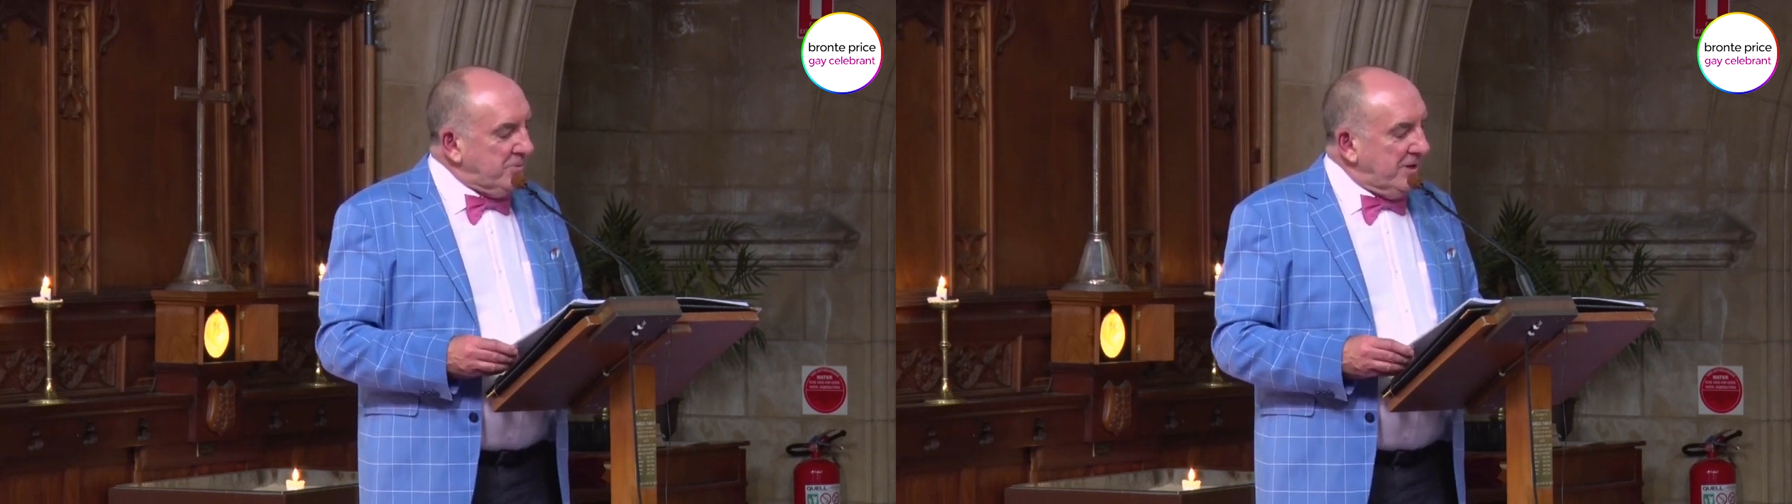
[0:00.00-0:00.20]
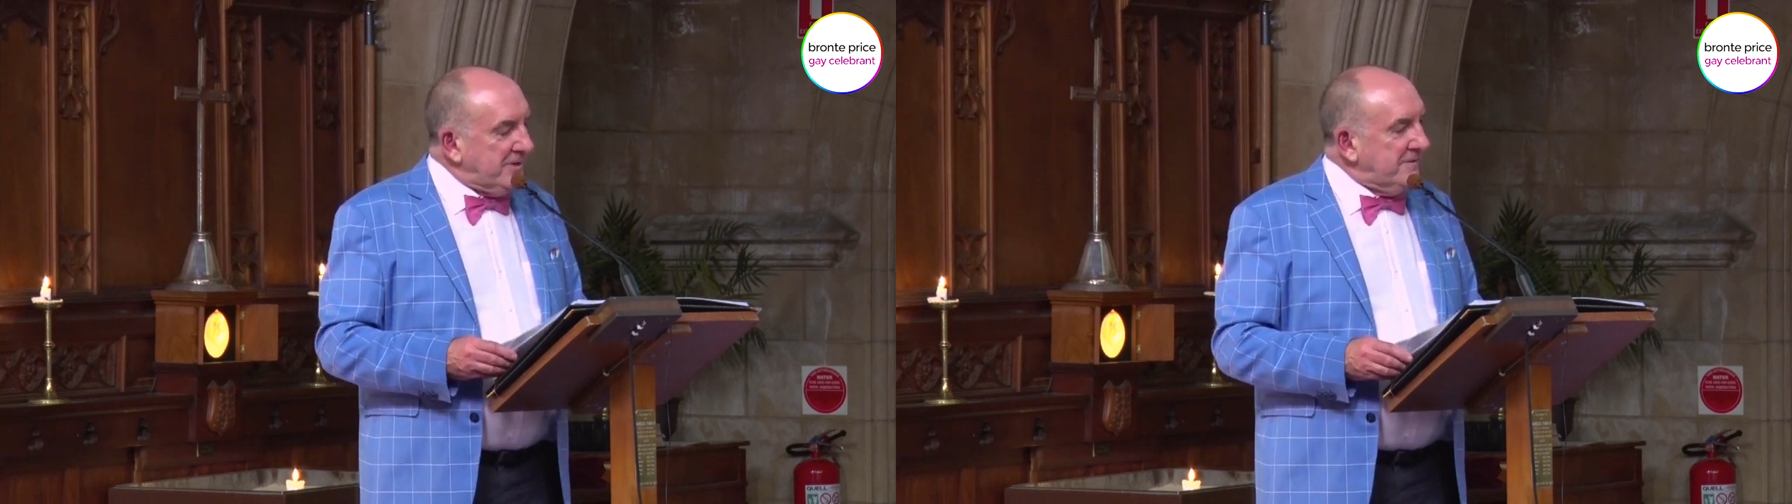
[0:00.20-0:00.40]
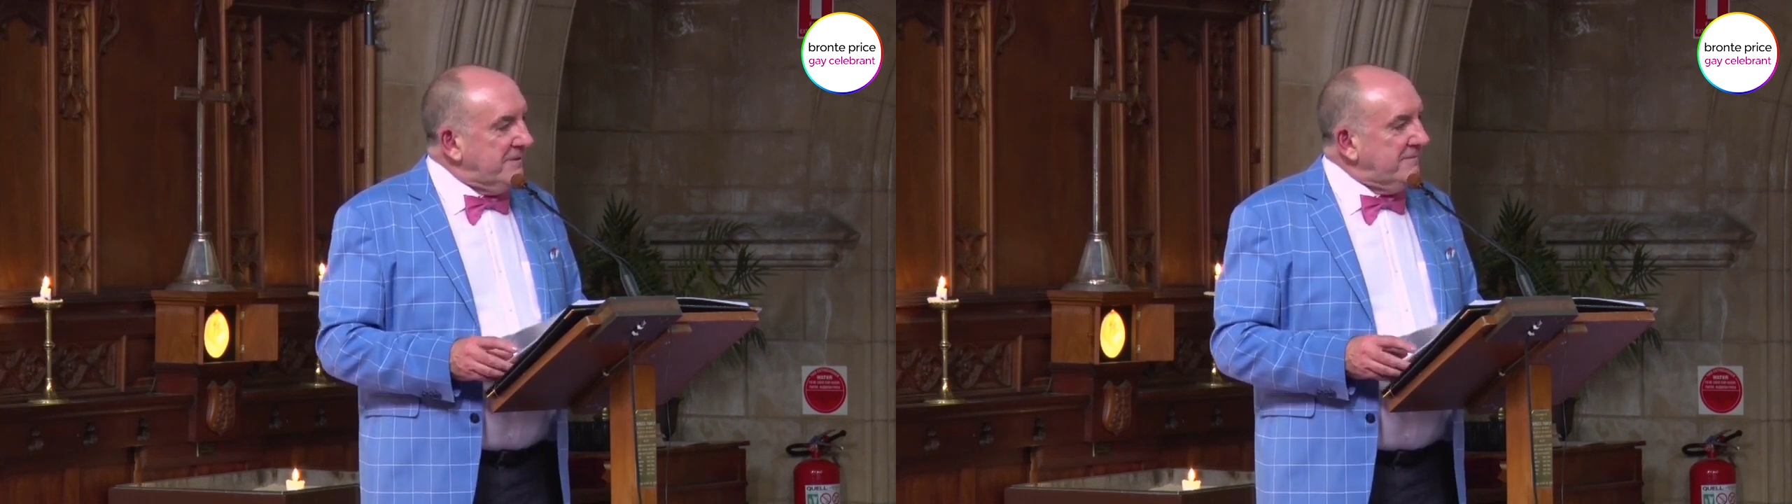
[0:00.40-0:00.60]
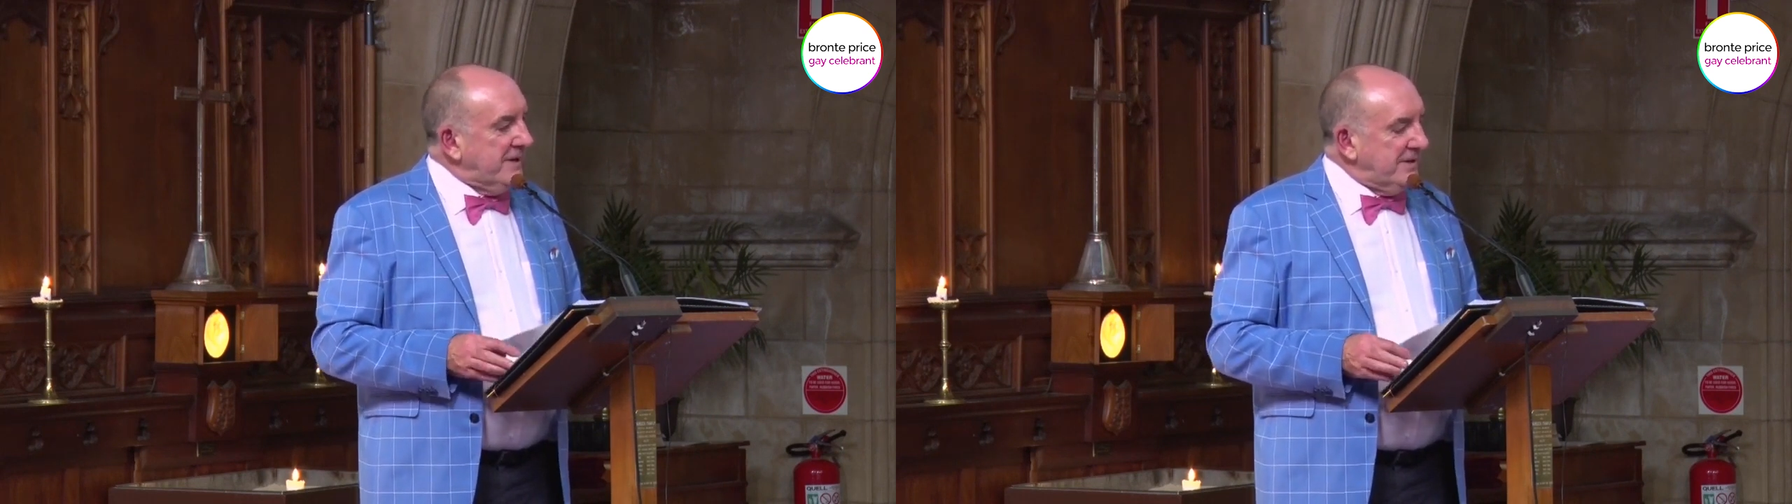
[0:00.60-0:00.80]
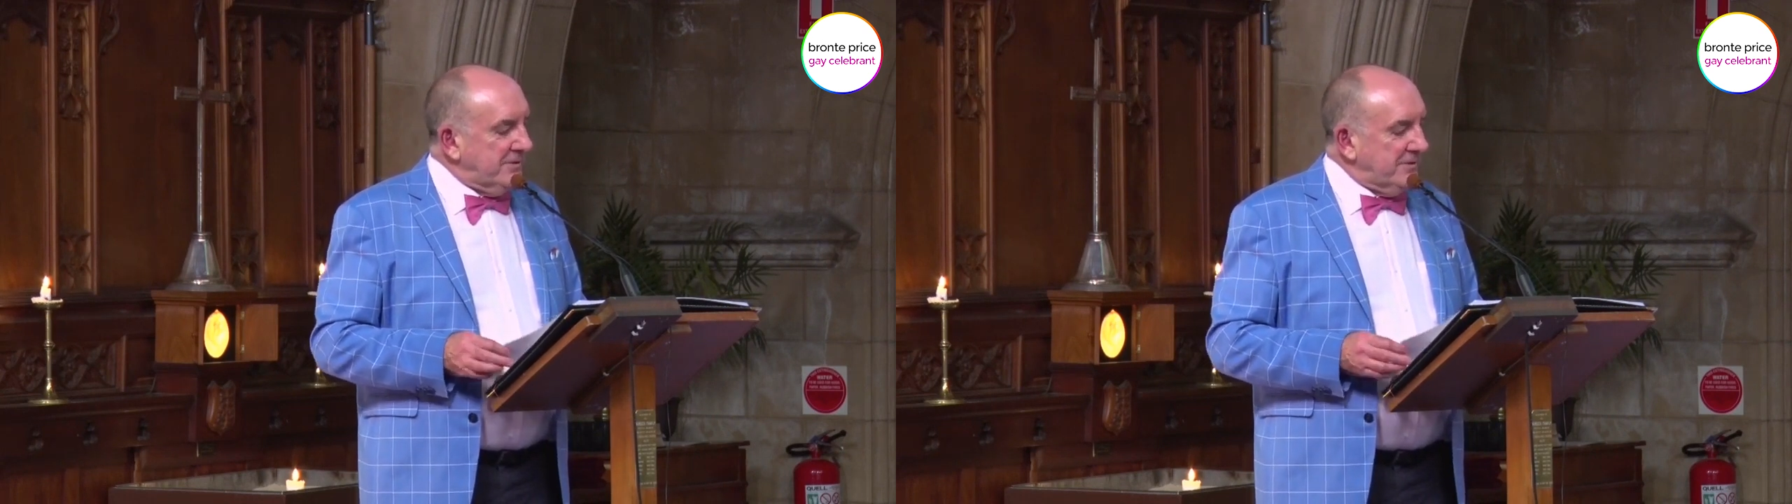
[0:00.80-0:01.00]
proud of the
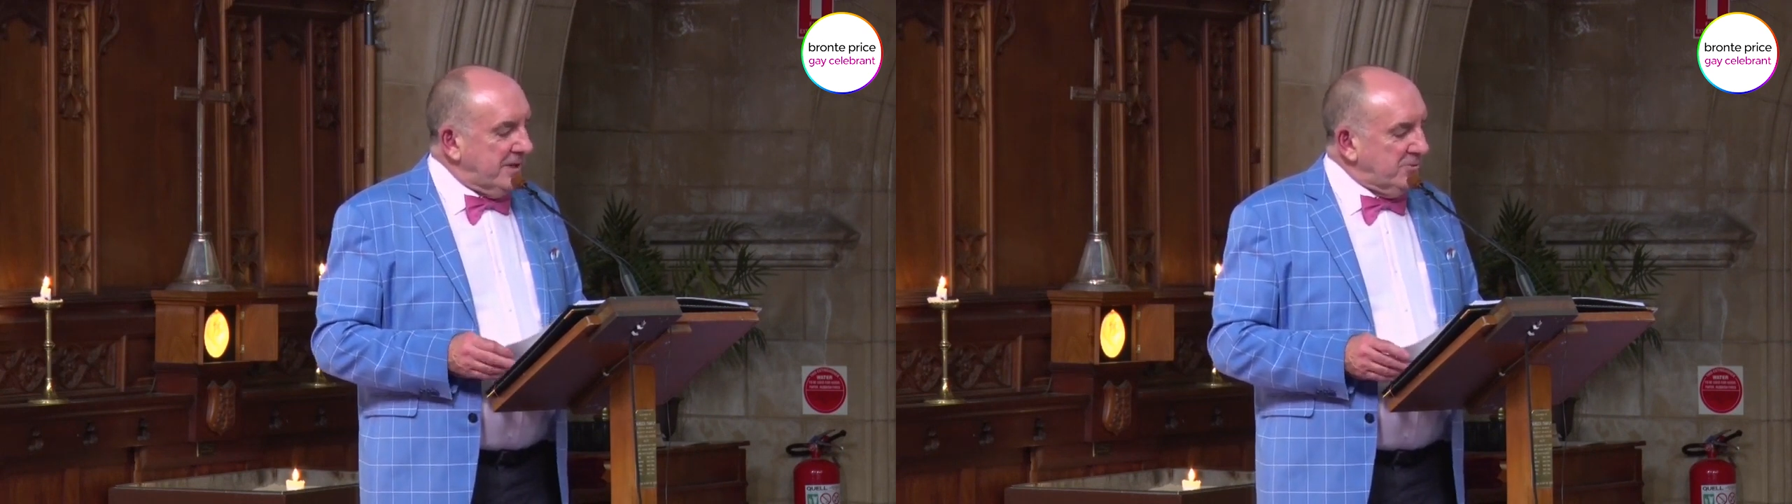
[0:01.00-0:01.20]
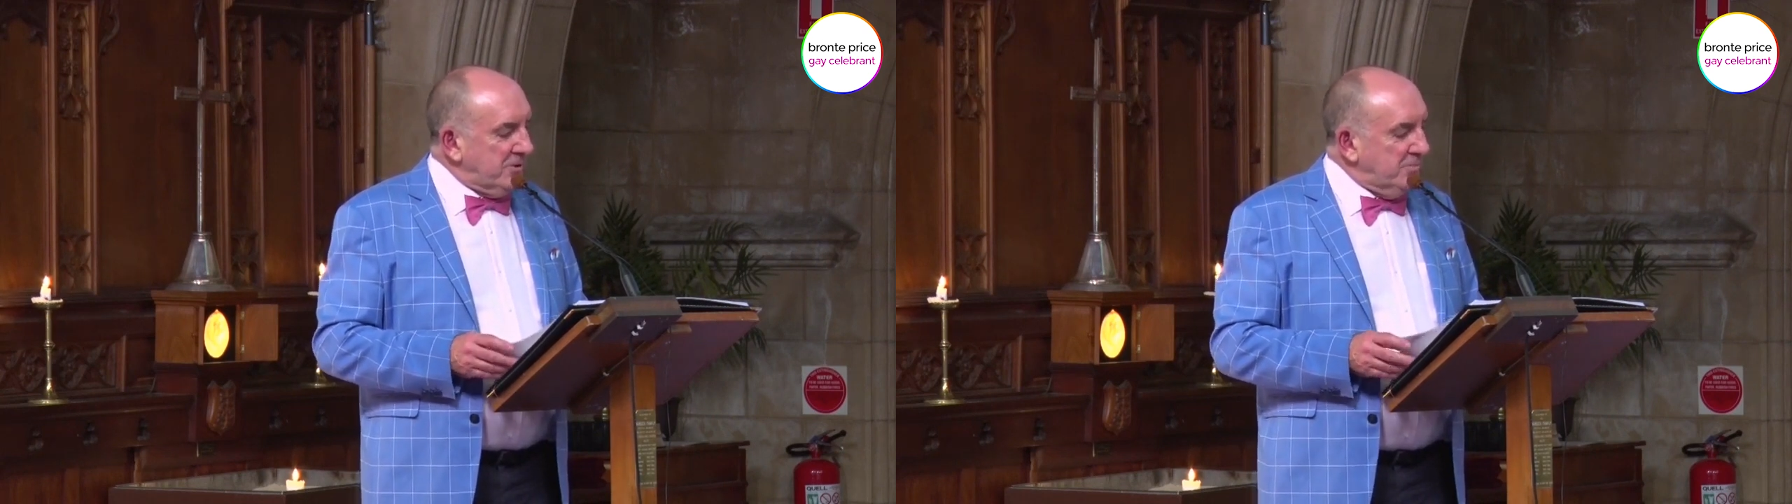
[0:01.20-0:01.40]
fact that they were